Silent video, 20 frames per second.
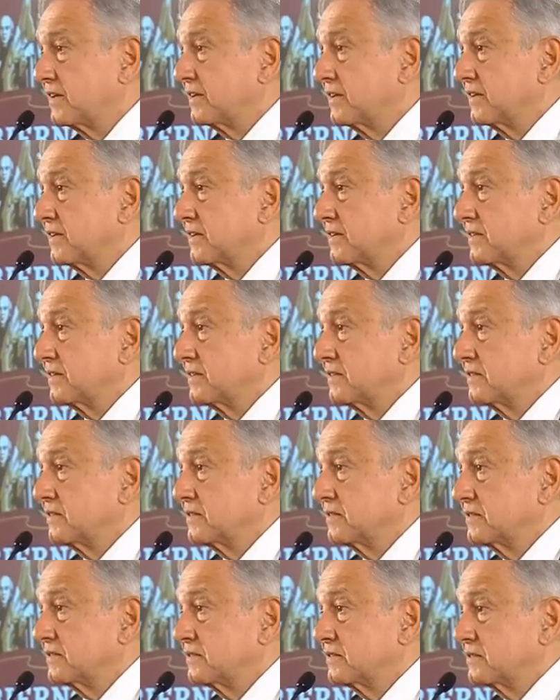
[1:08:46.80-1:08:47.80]
that is
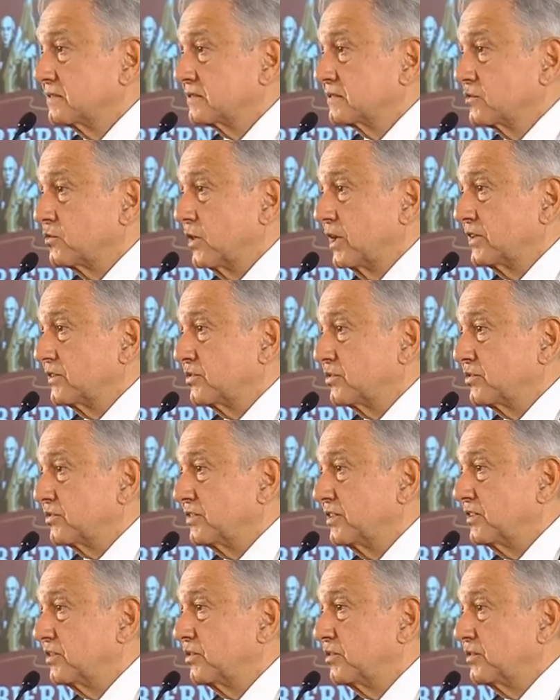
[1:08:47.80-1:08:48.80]
uh,
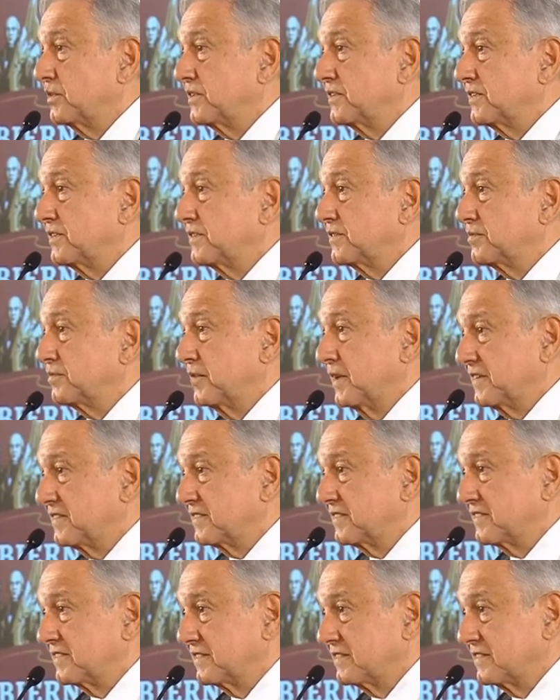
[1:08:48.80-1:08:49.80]
gained
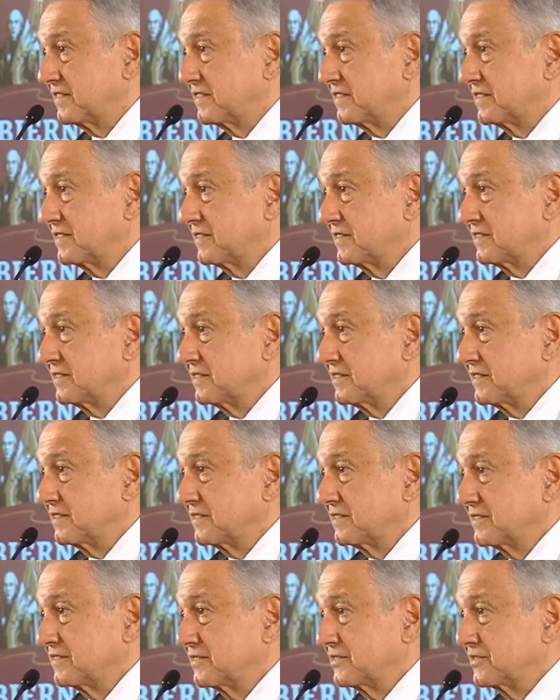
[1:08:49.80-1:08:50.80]
four or five
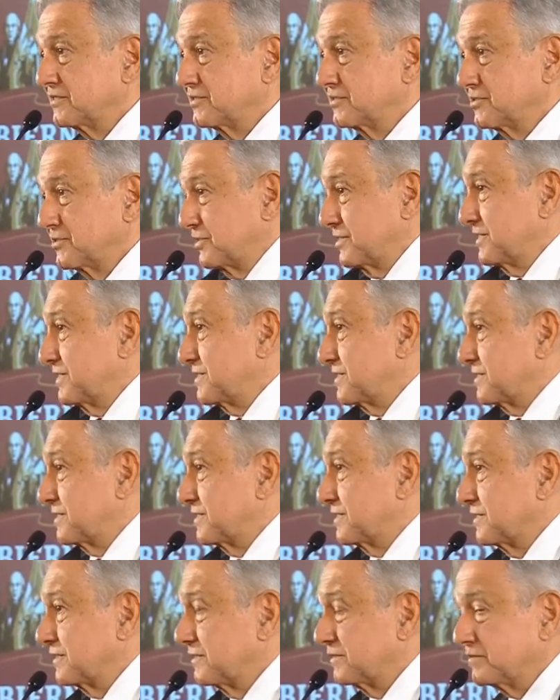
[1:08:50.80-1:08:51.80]
times more.
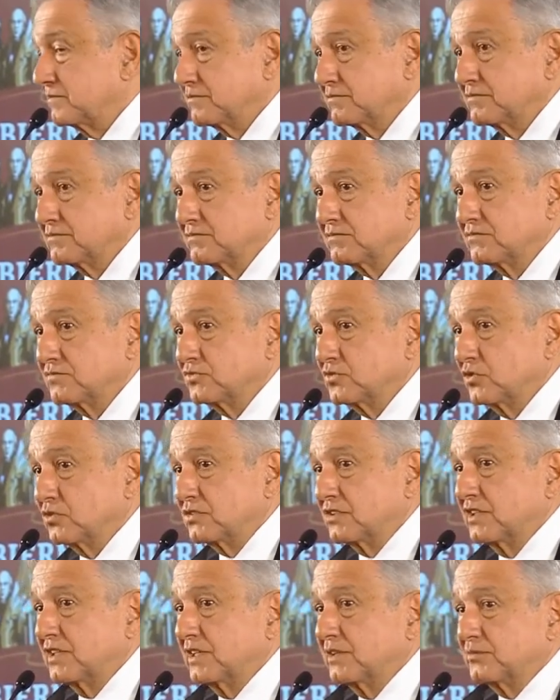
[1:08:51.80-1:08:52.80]

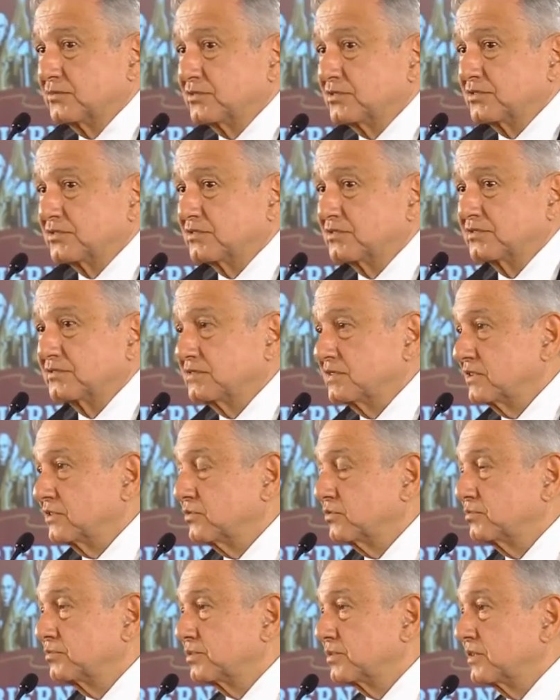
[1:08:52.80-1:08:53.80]
So, so
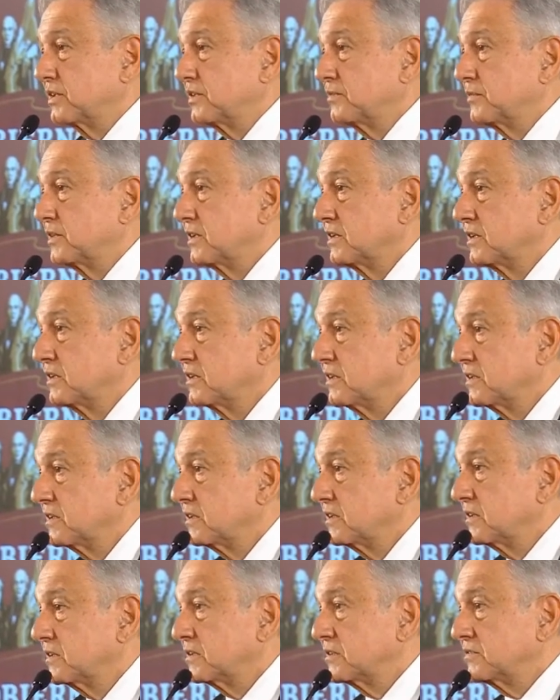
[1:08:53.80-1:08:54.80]
we don't have any
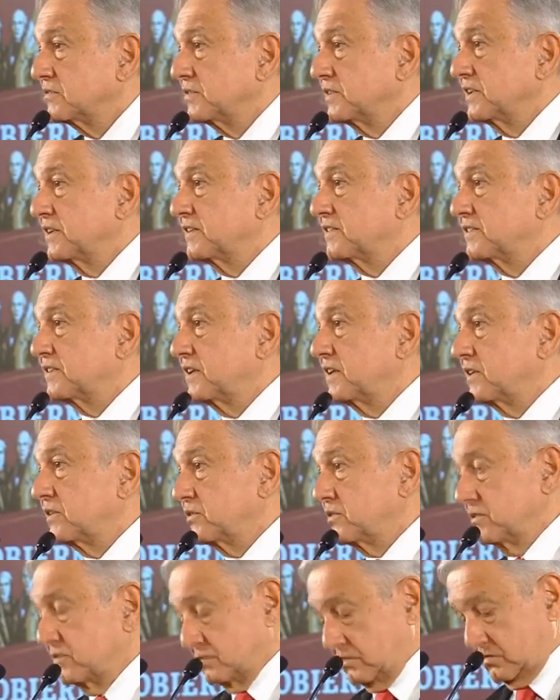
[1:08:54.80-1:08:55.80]
problem,
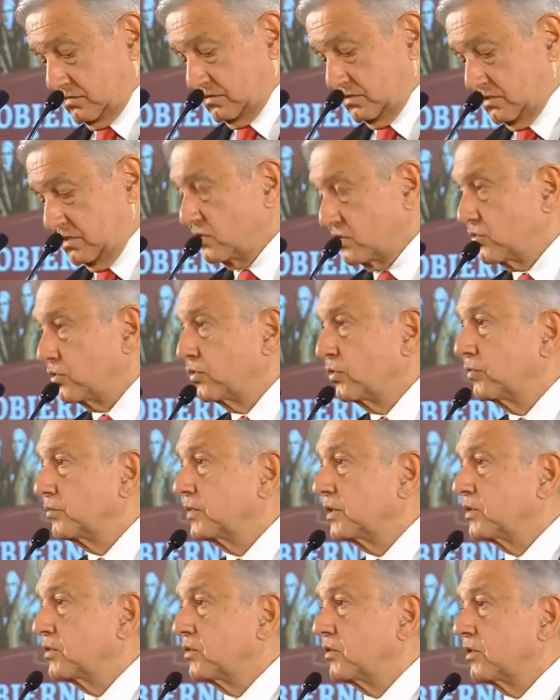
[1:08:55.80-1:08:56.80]
financial,
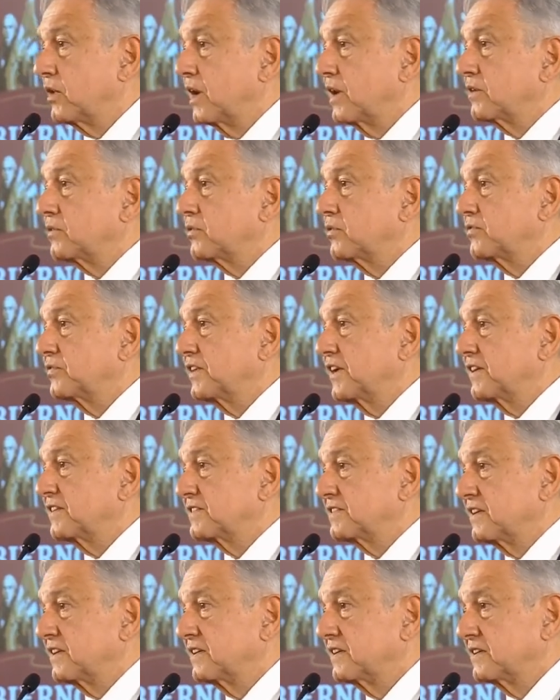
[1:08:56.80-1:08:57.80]

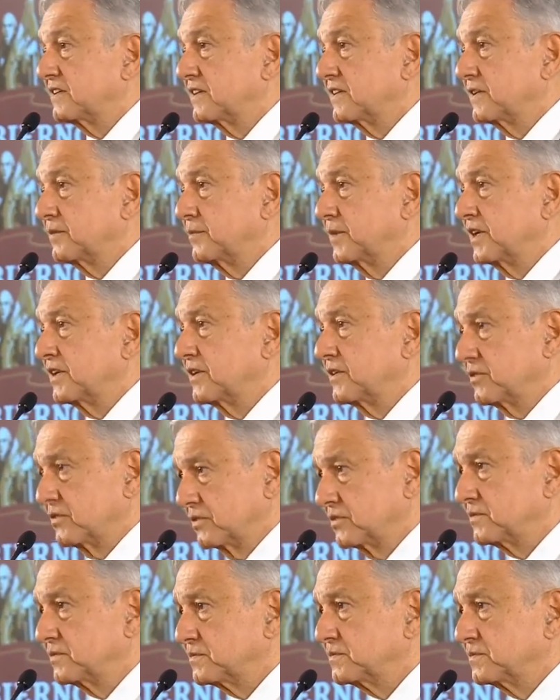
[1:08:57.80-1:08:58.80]
economic. There's
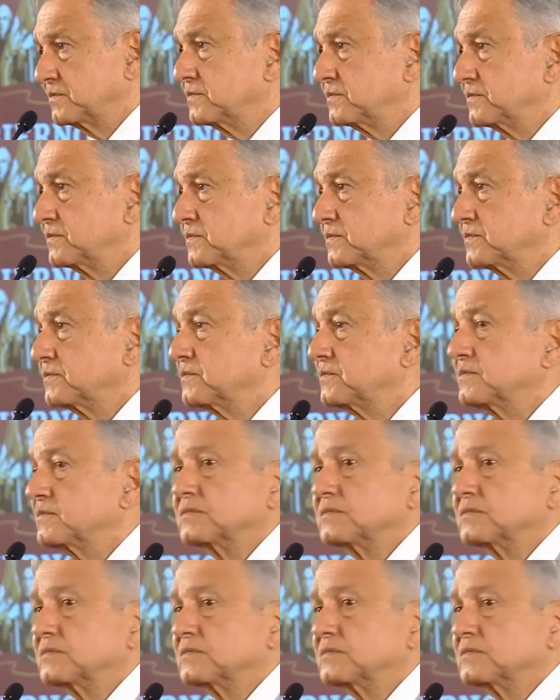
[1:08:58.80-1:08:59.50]
confidence.